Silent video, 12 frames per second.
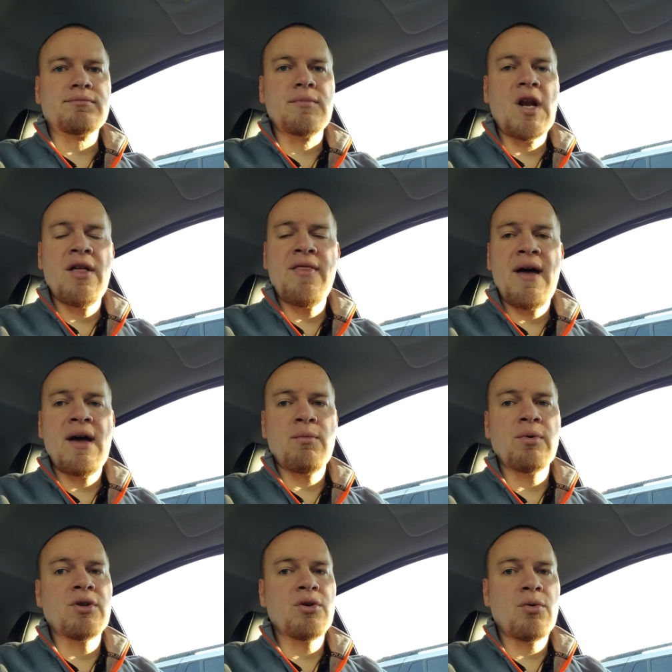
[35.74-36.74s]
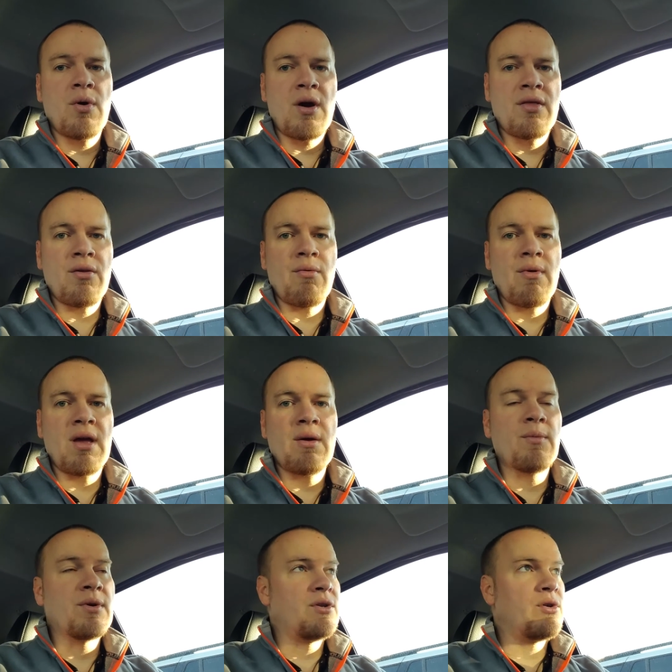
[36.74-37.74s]
and that we do work in the
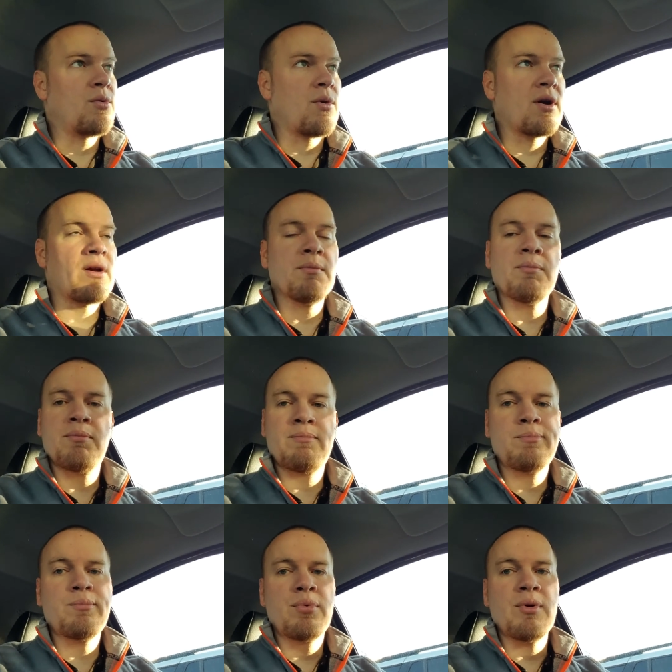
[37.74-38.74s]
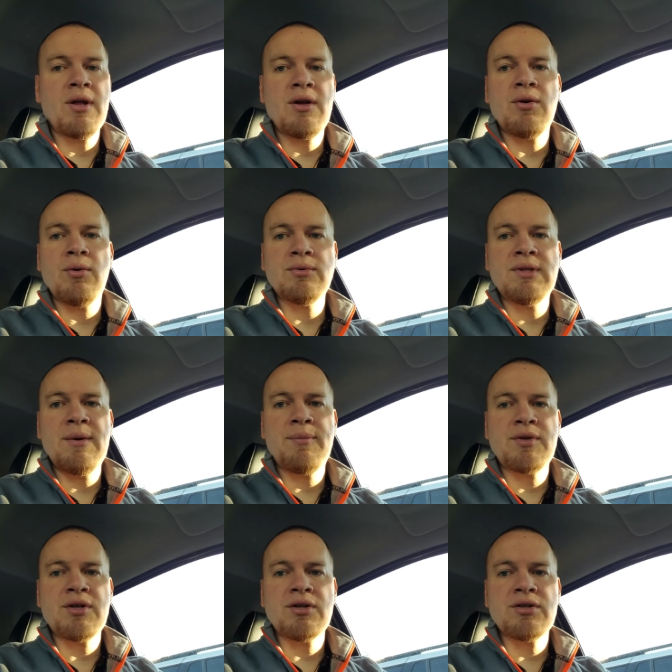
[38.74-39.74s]
rain, we do work in pretty cold
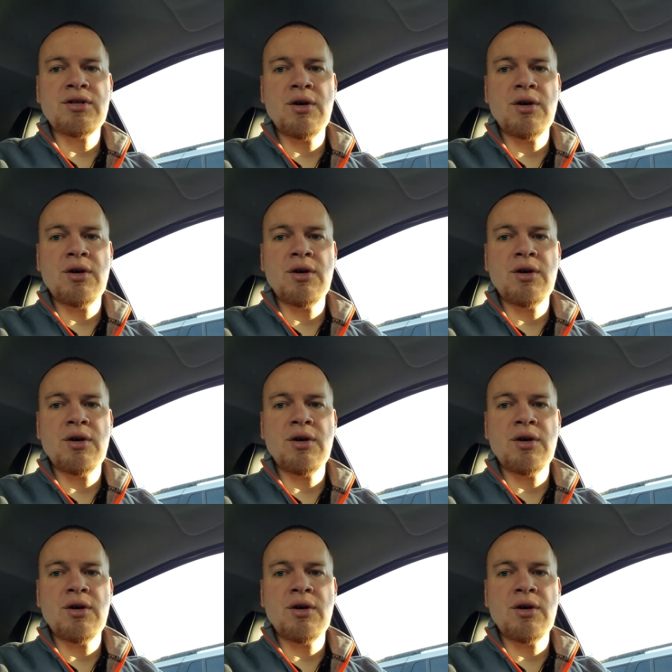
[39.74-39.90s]
temperatures.